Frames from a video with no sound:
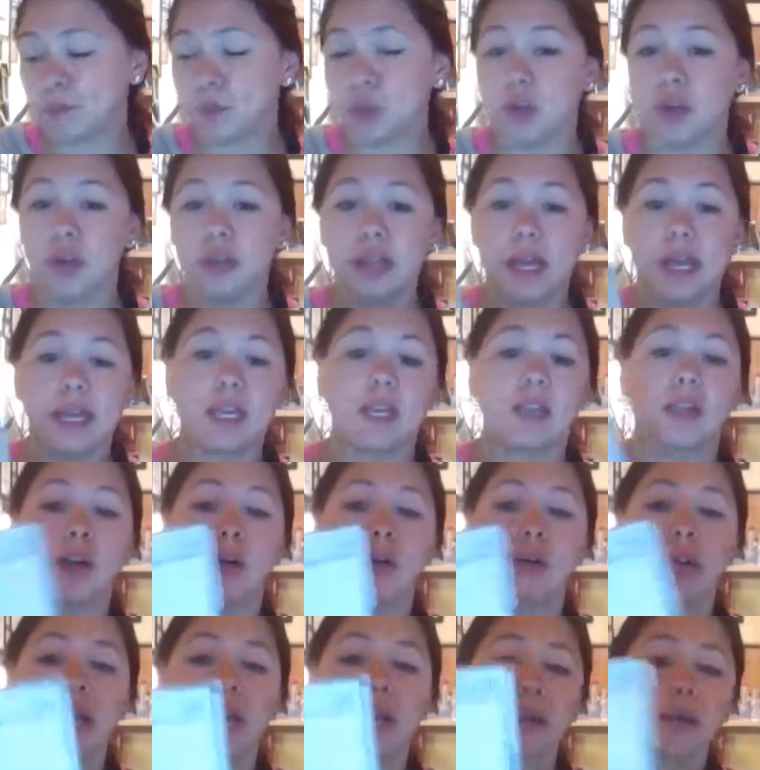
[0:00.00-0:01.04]
or like, you
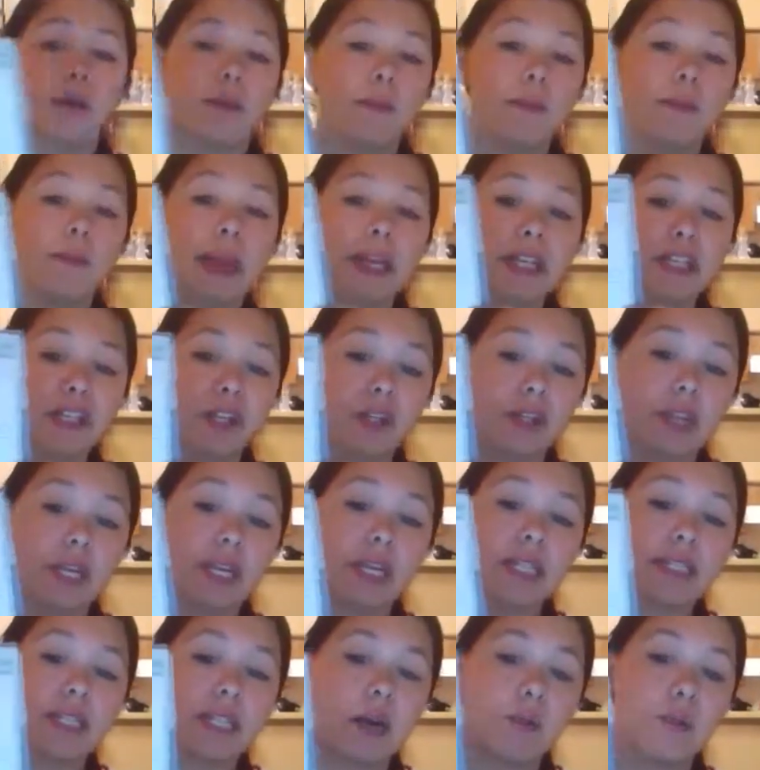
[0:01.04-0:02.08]
know, like major
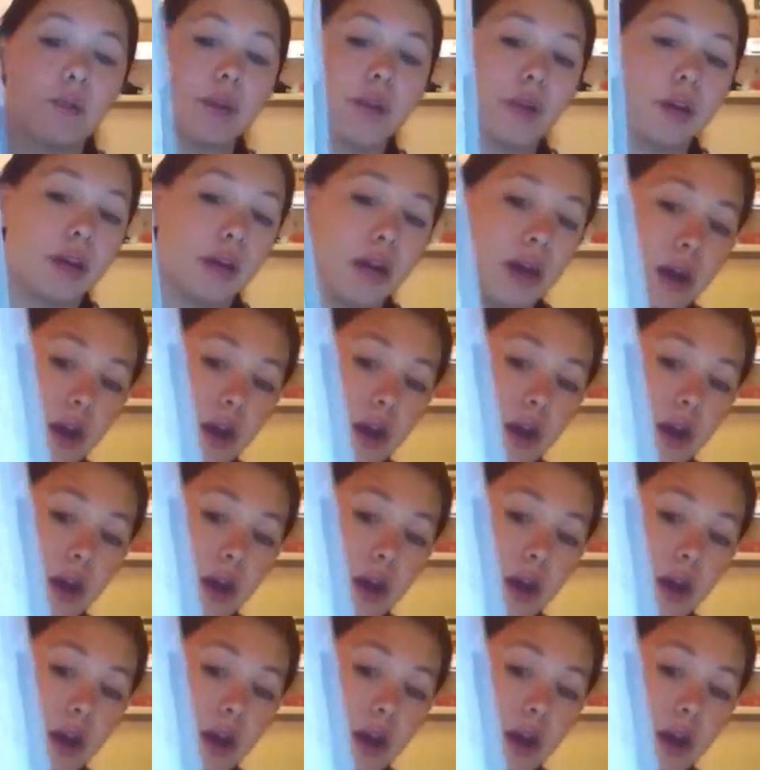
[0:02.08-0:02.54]
things I'll put